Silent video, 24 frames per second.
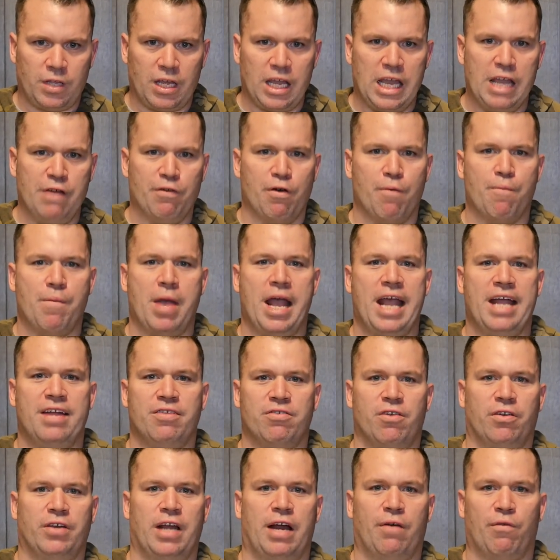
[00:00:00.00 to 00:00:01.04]
he
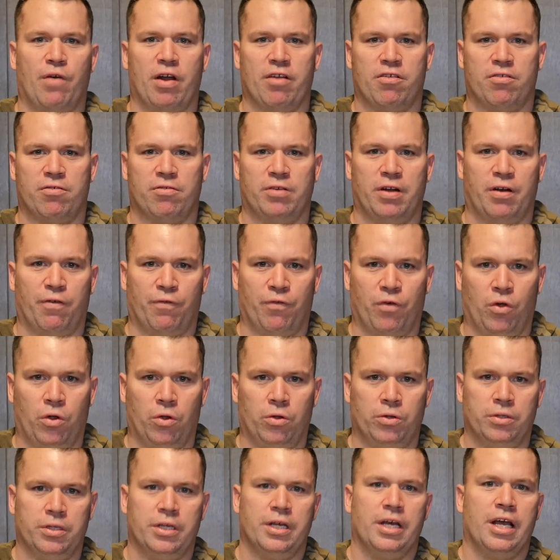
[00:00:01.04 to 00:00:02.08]
remains on that rest
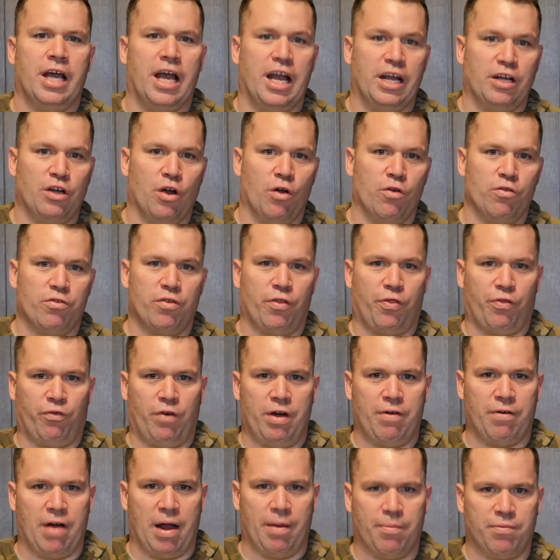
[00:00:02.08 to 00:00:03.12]
interval and goes to
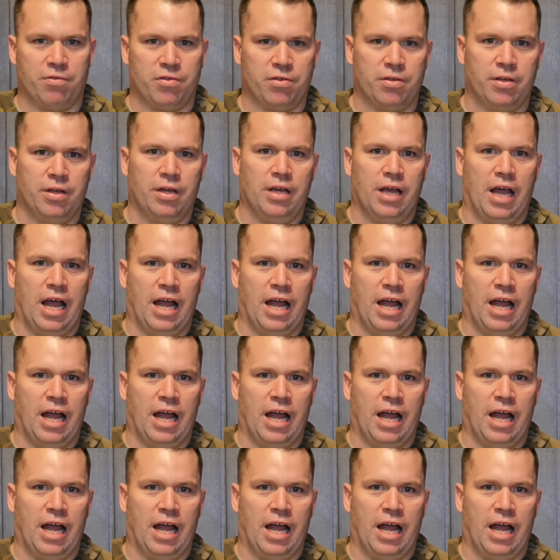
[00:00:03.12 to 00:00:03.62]
three reps,